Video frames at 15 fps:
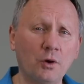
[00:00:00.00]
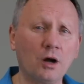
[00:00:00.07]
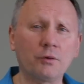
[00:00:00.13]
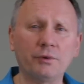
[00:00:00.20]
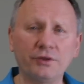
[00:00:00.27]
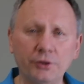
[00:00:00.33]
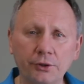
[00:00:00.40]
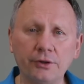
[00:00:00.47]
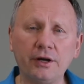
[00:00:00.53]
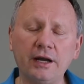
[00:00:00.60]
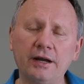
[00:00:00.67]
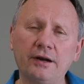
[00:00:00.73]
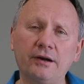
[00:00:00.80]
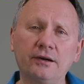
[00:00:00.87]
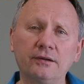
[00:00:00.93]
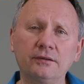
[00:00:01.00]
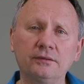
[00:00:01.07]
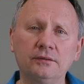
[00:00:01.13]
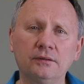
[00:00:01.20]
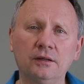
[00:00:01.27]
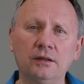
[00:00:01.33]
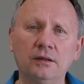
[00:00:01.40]
wrong with your hair?
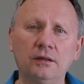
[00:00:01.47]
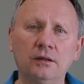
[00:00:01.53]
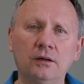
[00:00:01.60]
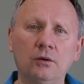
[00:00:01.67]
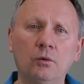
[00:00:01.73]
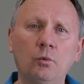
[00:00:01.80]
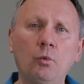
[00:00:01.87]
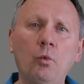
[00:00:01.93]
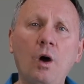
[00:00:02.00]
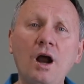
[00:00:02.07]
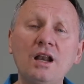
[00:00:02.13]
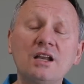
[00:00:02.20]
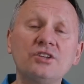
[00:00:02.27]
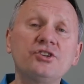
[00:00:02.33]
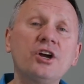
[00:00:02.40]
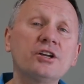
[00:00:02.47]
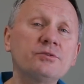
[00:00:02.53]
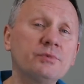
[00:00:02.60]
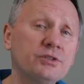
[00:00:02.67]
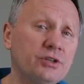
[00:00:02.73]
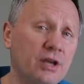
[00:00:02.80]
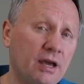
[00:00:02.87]
What
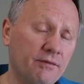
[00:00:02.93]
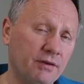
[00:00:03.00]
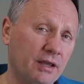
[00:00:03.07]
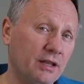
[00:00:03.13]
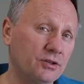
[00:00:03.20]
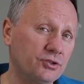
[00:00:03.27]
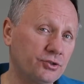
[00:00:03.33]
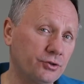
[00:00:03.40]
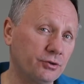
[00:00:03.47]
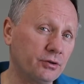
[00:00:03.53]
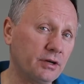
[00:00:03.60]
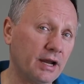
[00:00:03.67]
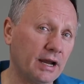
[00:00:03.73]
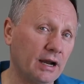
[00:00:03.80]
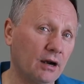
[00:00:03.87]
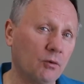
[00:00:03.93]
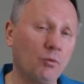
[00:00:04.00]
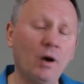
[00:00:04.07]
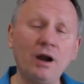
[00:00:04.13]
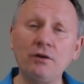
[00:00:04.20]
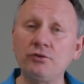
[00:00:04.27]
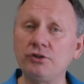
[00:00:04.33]
judgments you have against your hair?
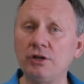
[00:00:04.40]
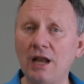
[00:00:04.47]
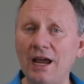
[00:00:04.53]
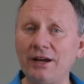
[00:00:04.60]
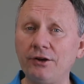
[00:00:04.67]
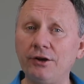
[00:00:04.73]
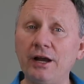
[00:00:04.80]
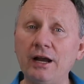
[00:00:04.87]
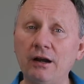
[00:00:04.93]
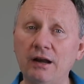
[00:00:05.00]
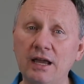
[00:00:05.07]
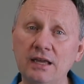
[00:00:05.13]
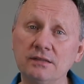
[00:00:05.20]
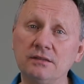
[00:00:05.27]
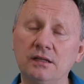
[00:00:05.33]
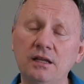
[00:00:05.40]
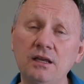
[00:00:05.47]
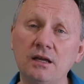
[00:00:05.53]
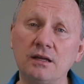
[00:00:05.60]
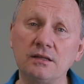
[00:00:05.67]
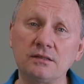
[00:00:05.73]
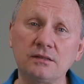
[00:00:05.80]
Why don't you like your hair as it
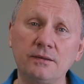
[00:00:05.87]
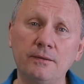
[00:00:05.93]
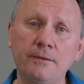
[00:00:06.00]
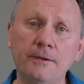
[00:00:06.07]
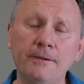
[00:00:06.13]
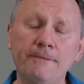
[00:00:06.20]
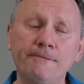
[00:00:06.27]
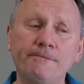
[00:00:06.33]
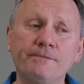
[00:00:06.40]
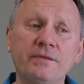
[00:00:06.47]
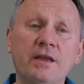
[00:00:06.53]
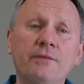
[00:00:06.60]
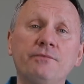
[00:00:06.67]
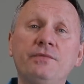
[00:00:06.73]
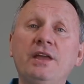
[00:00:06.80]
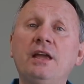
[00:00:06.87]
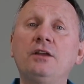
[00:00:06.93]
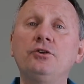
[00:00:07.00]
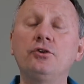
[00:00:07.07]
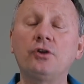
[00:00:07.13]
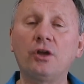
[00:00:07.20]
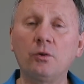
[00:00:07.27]
is? Then
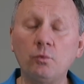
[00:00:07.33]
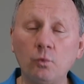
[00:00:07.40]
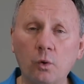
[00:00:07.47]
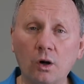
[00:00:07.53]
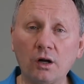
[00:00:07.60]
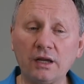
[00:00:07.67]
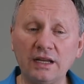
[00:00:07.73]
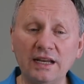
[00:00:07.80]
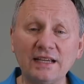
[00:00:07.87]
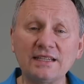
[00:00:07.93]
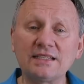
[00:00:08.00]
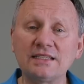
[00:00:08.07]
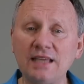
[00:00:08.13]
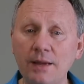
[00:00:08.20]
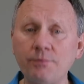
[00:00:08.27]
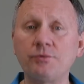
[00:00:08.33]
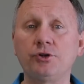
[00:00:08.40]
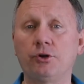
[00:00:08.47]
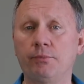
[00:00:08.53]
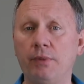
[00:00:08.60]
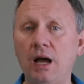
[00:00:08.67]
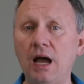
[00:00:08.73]
you can work and accept
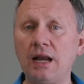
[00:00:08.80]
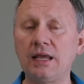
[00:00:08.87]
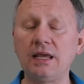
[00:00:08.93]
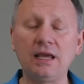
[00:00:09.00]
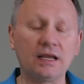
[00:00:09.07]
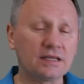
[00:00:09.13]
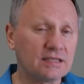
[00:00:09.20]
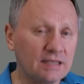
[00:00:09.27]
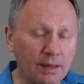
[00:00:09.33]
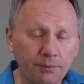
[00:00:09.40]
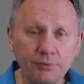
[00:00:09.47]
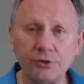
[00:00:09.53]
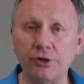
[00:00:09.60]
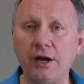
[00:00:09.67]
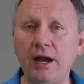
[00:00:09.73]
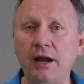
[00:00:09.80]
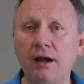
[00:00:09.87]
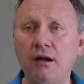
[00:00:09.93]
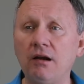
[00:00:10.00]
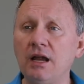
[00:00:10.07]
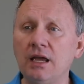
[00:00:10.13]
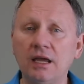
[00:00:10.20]
your body, accept your
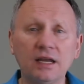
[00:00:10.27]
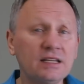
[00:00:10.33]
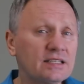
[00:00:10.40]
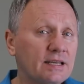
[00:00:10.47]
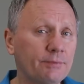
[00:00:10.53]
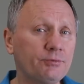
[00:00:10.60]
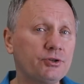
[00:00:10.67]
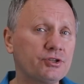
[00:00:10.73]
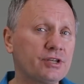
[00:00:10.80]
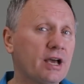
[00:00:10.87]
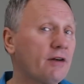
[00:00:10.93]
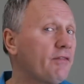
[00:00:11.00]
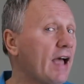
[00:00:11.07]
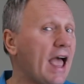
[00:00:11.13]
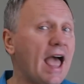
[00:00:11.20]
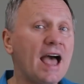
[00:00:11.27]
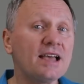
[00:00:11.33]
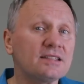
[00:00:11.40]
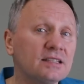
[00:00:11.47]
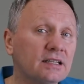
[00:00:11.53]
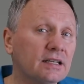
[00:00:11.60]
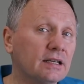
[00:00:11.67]
hair, accept yourself
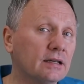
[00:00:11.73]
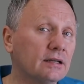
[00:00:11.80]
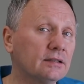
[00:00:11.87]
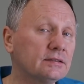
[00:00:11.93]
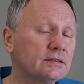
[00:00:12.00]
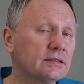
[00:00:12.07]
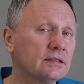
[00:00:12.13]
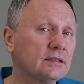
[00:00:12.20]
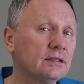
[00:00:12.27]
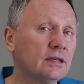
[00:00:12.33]
as it is,